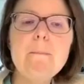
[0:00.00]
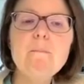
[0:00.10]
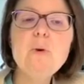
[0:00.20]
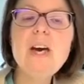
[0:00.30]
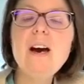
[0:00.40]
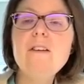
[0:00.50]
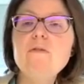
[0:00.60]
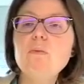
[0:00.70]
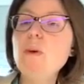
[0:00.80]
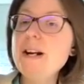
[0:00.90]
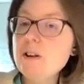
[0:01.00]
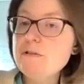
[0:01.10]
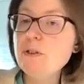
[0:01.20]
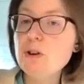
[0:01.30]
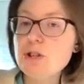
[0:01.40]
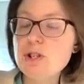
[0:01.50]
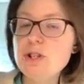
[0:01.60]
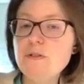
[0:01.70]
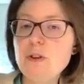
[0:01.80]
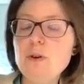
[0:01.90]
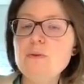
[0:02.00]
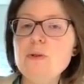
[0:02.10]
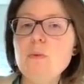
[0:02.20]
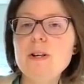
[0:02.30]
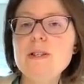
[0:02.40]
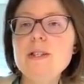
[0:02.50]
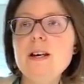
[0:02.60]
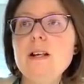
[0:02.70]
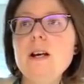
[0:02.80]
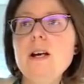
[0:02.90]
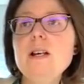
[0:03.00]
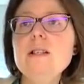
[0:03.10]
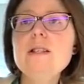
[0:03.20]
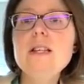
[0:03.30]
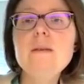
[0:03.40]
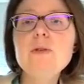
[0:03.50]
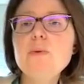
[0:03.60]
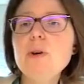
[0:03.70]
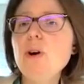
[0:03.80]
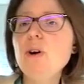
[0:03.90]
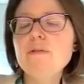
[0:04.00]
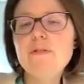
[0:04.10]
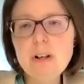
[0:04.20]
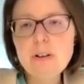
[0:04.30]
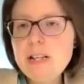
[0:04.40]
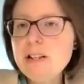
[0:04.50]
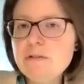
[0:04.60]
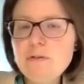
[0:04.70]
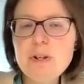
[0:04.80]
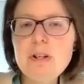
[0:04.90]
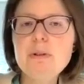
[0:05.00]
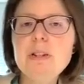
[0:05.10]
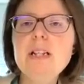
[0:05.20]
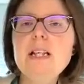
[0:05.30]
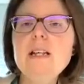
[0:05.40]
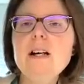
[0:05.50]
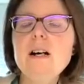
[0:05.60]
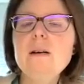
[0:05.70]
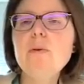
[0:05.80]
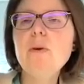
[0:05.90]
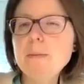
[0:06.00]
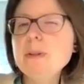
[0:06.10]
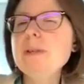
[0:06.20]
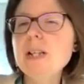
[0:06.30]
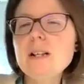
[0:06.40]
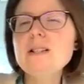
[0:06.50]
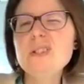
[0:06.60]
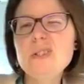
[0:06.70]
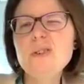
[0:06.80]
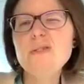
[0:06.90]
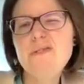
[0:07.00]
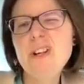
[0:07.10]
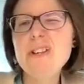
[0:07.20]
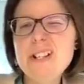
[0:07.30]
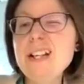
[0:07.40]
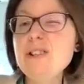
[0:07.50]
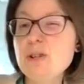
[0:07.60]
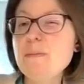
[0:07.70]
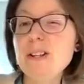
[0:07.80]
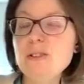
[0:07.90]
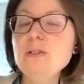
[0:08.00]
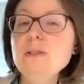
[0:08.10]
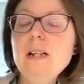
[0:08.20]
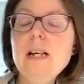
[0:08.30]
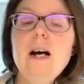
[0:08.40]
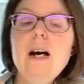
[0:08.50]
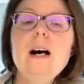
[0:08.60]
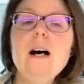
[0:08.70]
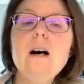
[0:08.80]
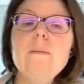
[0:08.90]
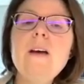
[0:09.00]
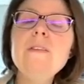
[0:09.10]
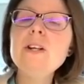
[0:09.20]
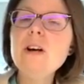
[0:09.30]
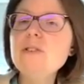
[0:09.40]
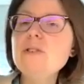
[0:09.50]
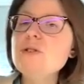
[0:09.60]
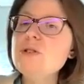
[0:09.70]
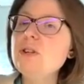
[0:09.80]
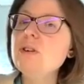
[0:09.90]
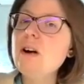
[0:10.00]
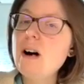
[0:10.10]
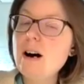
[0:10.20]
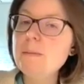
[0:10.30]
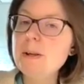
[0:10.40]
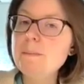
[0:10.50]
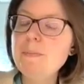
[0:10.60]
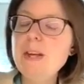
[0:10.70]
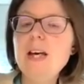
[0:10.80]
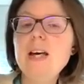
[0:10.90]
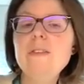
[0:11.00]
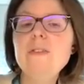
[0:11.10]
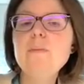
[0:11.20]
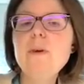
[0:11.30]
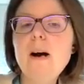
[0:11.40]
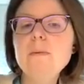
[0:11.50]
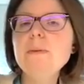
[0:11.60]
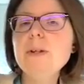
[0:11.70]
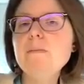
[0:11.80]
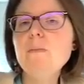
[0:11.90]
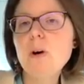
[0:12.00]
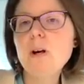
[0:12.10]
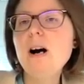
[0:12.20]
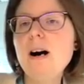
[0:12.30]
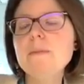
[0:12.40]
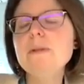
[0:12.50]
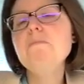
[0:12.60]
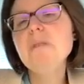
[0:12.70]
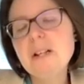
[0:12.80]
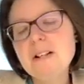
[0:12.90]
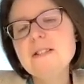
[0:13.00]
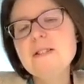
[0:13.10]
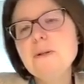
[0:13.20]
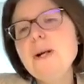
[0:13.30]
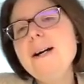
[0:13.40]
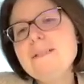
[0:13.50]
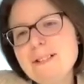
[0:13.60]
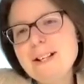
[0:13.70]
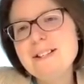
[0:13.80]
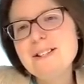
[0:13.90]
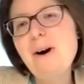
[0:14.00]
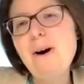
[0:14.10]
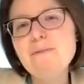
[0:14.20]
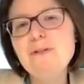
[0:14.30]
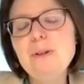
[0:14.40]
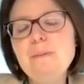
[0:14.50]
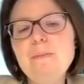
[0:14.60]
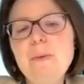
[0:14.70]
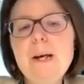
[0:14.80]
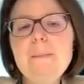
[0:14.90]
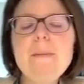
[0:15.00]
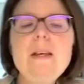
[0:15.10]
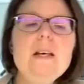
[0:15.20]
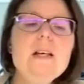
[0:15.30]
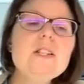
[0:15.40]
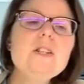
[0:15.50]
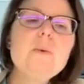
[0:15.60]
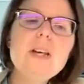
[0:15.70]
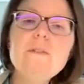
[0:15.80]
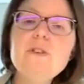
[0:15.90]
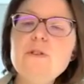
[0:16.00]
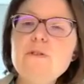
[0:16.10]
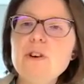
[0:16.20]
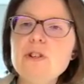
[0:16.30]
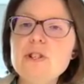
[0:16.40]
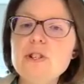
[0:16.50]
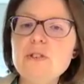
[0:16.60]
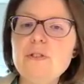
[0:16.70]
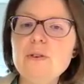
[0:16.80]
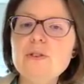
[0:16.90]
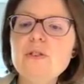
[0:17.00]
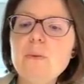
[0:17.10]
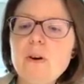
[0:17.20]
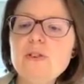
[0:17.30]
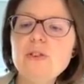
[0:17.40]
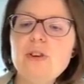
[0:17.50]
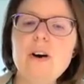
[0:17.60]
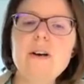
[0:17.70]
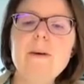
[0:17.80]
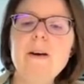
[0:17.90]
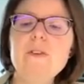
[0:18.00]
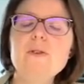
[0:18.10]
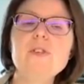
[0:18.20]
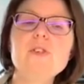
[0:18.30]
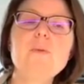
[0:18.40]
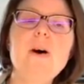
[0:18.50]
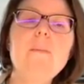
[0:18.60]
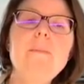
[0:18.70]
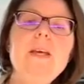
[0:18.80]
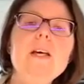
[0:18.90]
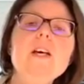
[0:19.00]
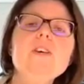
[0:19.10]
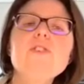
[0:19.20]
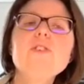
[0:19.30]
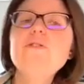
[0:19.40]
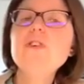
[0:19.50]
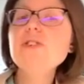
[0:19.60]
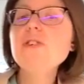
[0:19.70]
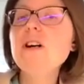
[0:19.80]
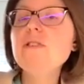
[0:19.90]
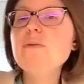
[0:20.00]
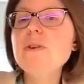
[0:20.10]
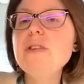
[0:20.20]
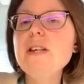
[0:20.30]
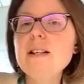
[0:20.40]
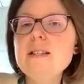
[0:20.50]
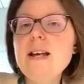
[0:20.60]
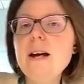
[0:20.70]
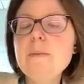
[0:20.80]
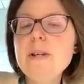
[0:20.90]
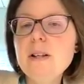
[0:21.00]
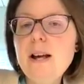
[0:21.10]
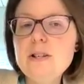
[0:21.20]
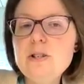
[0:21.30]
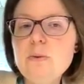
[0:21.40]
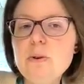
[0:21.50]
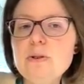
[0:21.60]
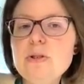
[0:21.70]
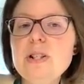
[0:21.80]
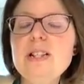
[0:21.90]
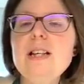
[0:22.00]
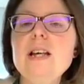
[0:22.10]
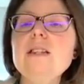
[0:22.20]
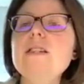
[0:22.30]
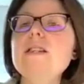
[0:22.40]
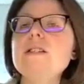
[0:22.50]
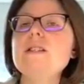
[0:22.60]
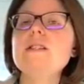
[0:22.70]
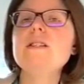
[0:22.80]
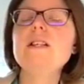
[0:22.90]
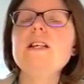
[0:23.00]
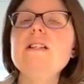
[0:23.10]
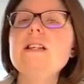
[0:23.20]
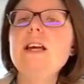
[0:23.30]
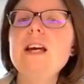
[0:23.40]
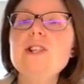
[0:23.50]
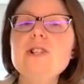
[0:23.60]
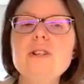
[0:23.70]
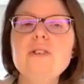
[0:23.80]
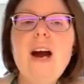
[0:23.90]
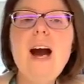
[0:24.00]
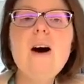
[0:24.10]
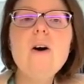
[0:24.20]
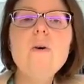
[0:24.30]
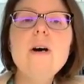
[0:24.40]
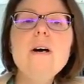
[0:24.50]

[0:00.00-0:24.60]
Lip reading: we have rare versions of those, ones that seem to occur very infrequently, probably because they're very detrimental. And then others that are common, and they're probably more common because they're not as harmful, right? So we have two versions of those. So we'll also talk about those as well. So first off, with the exact PLI scores, and again, this is an indication of how